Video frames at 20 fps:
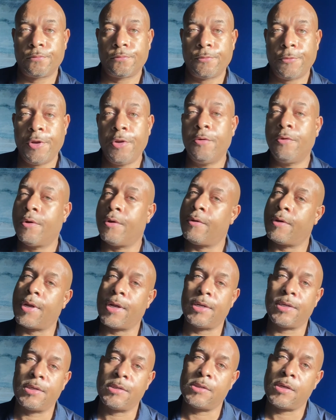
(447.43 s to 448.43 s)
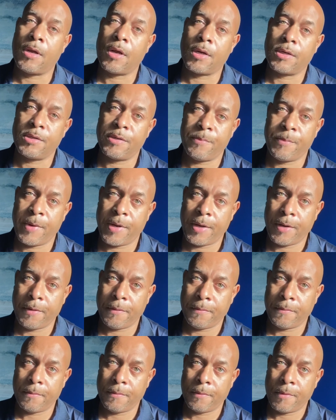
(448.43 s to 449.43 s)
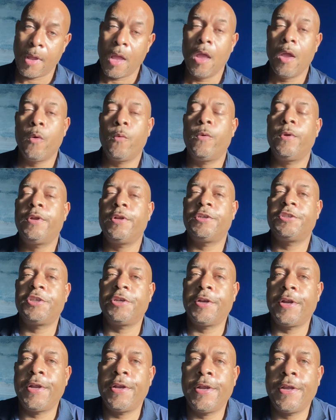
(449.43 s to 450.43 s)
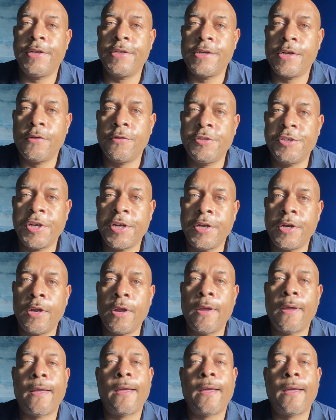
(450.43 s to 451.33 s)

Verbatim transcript: You know not to talk to me. What did Shanae tell Gina?